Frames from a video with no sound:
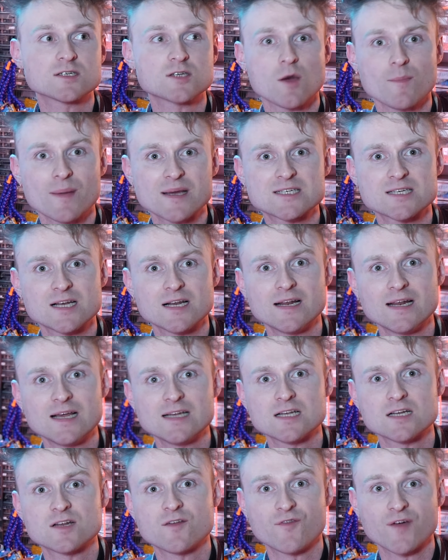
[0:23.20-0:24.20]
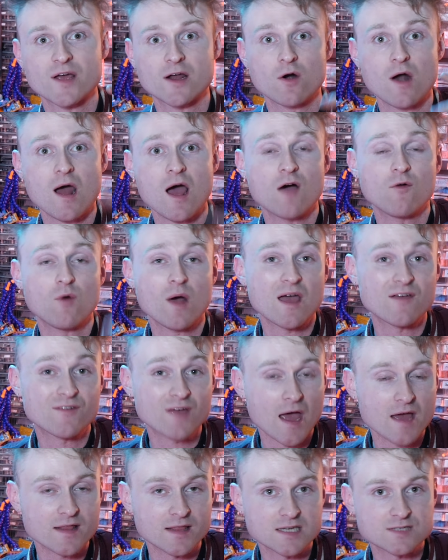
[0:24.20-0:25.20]
So I basically needed to figure out a way of
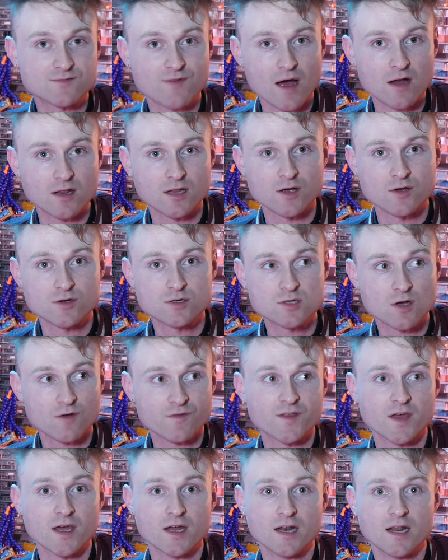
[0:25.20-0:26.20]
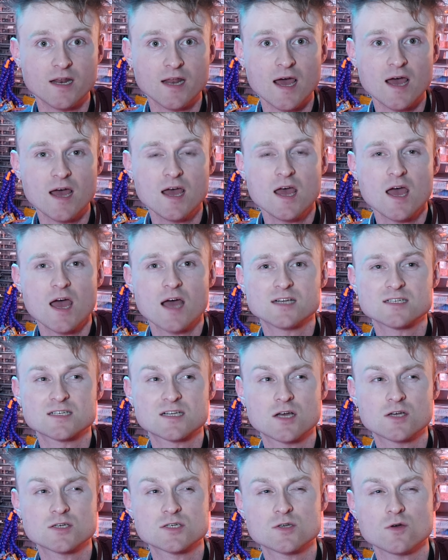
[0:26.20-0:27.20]
getting these values off the internet and
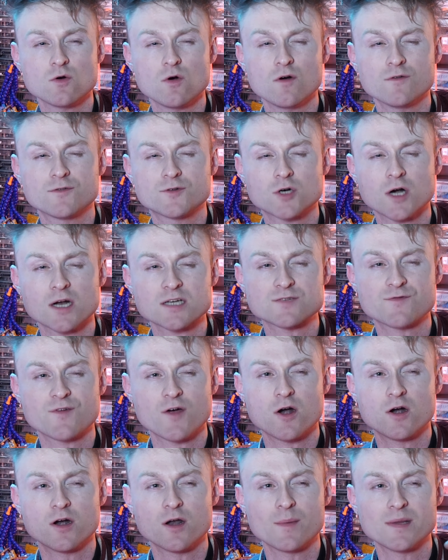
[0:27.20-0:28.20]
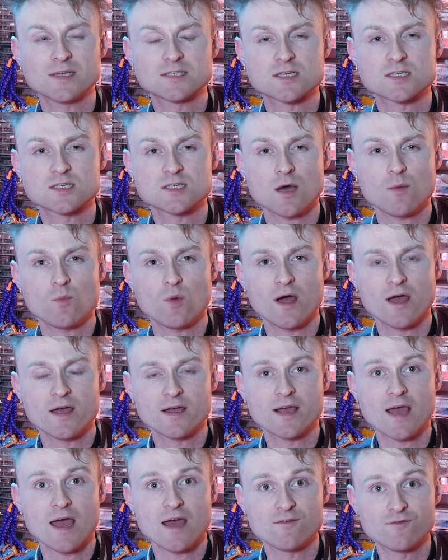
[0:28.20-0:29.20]
sort of transferring them into some way,
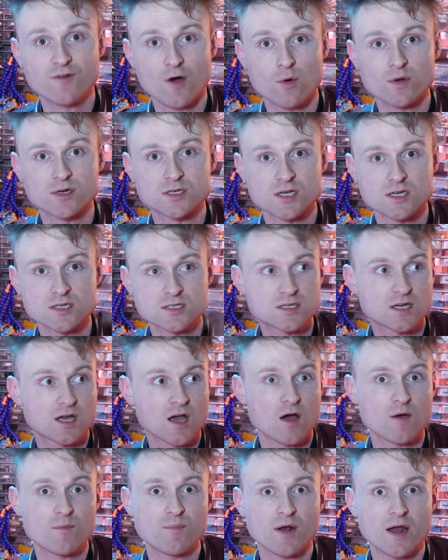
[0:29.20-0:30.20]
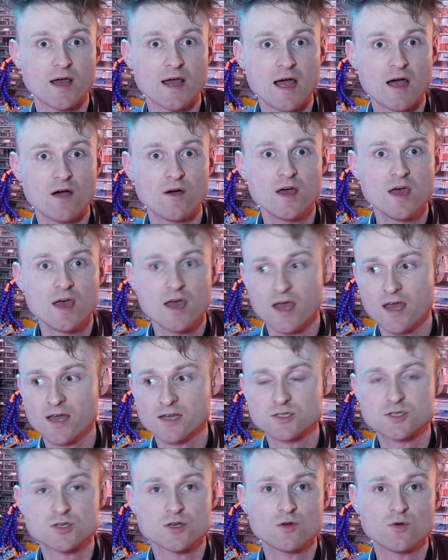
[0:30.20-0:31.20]
getting voltages to go and play out
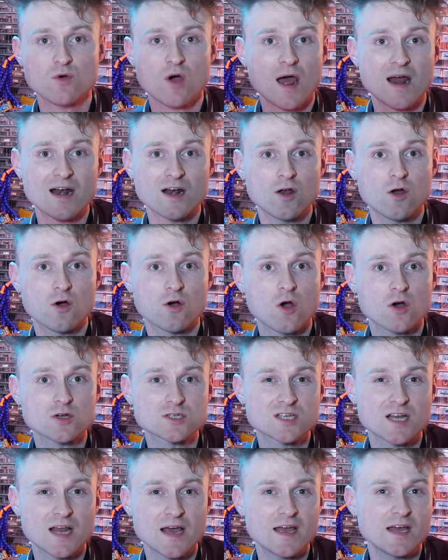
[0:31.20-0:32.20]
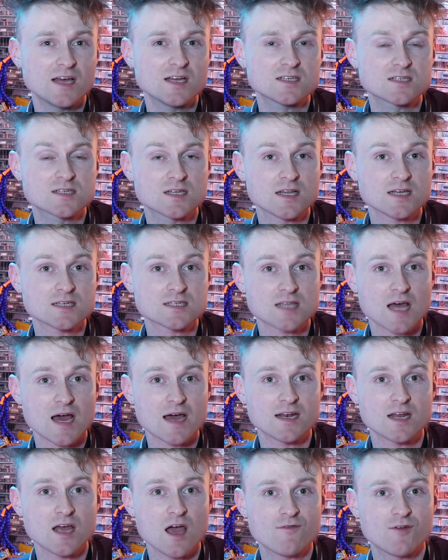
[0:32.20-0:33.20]
into analog oscillators and this, that
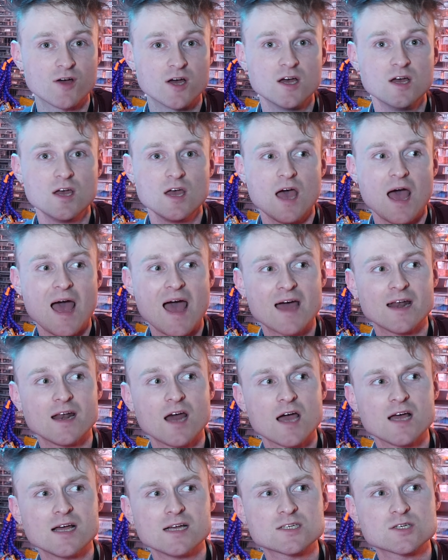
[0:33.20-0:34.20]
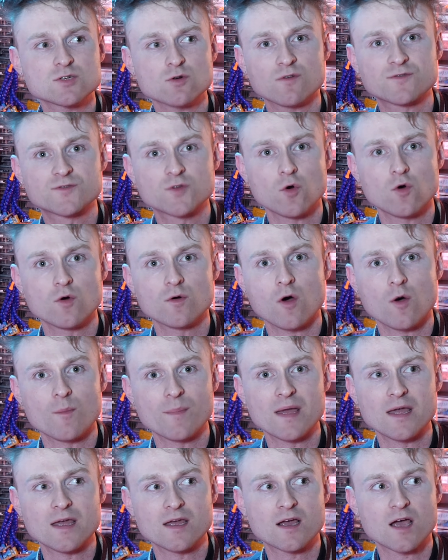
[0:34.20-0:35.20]
and the other. And it sort of dawned on
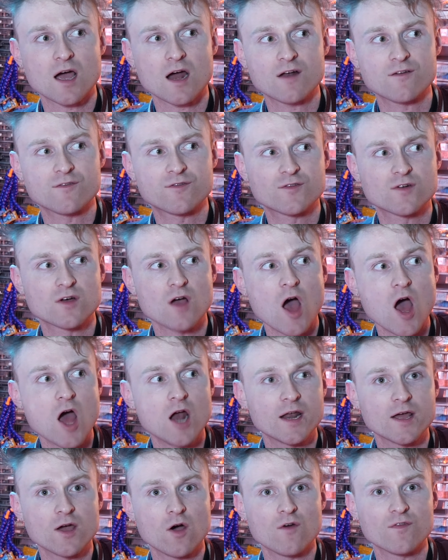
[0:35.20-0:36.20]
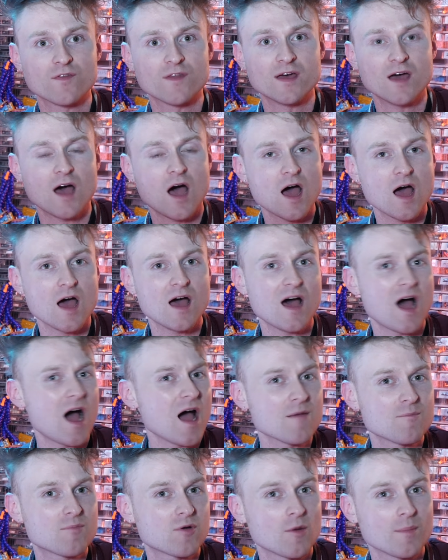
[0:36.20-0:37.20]
me kind of early on that
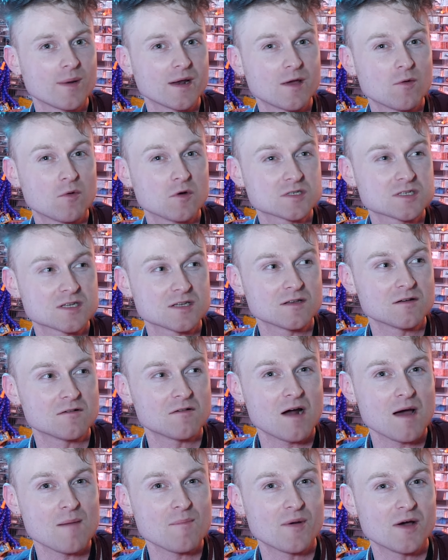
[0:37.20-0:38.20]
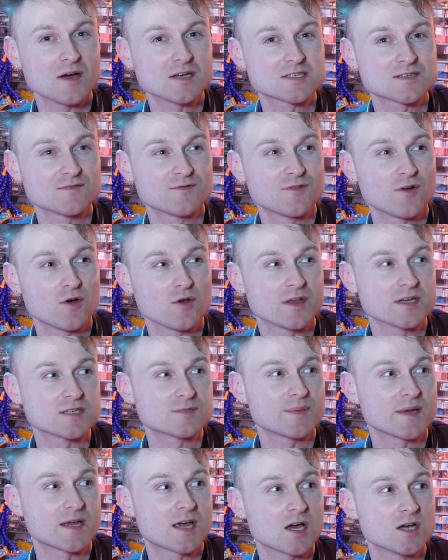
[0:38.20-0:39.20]
I probably wasn't the right person for this,
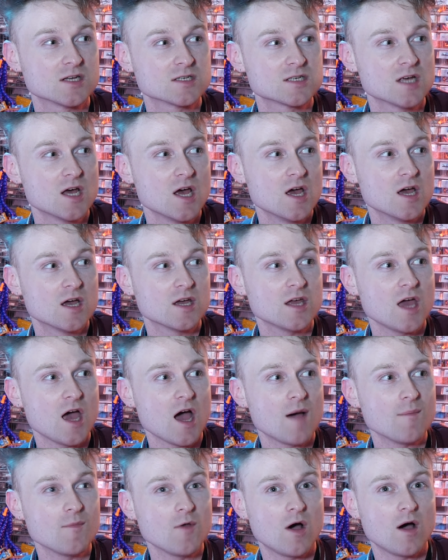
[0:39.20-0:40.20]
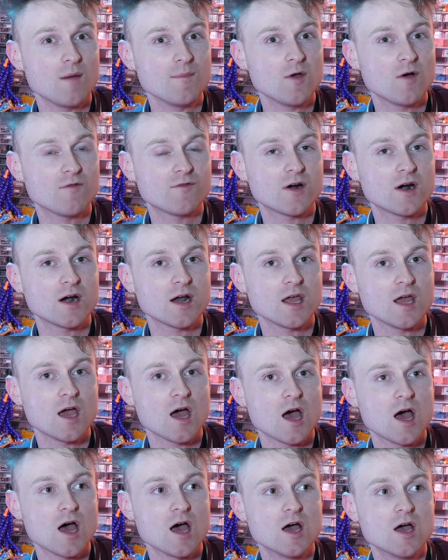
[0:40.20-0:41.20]
because yeah, I'm not very
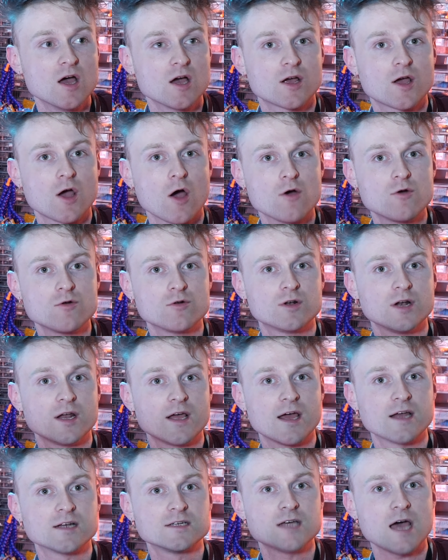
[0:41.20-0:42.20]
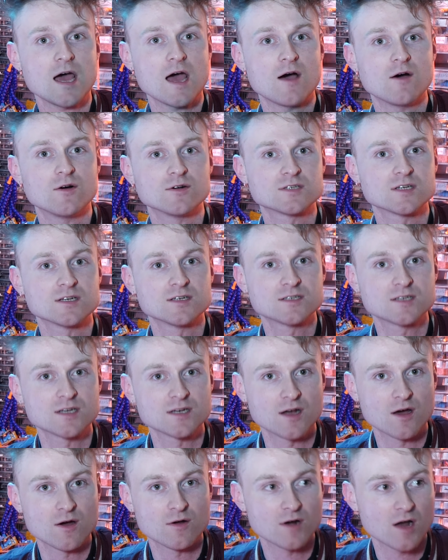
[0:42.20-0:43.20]
codely endowed, and you
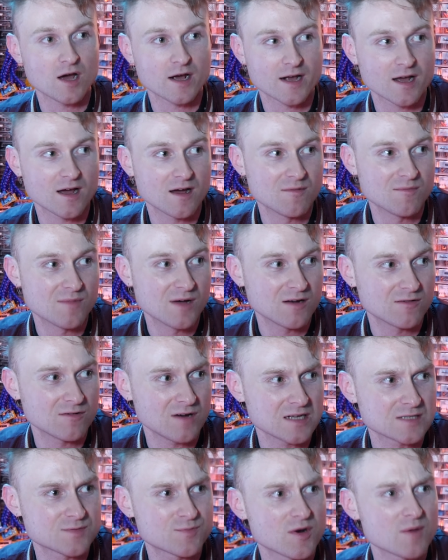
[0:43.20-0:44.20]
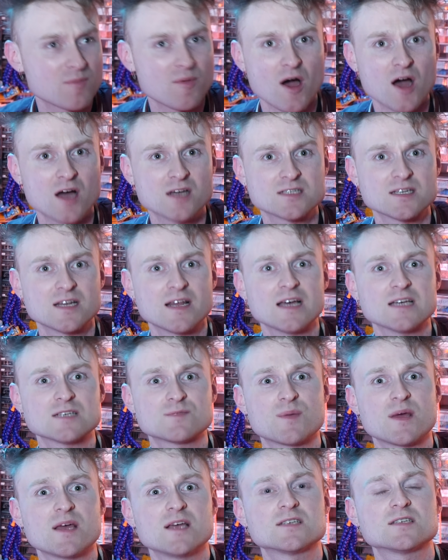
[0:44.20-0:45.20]
know, like Raspberry Pis and
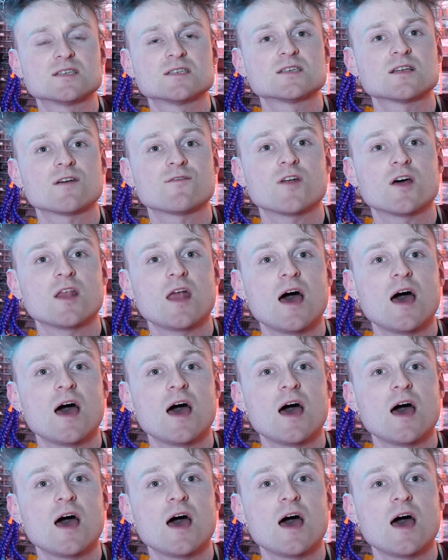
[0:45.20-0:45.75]
ESPs and stuff like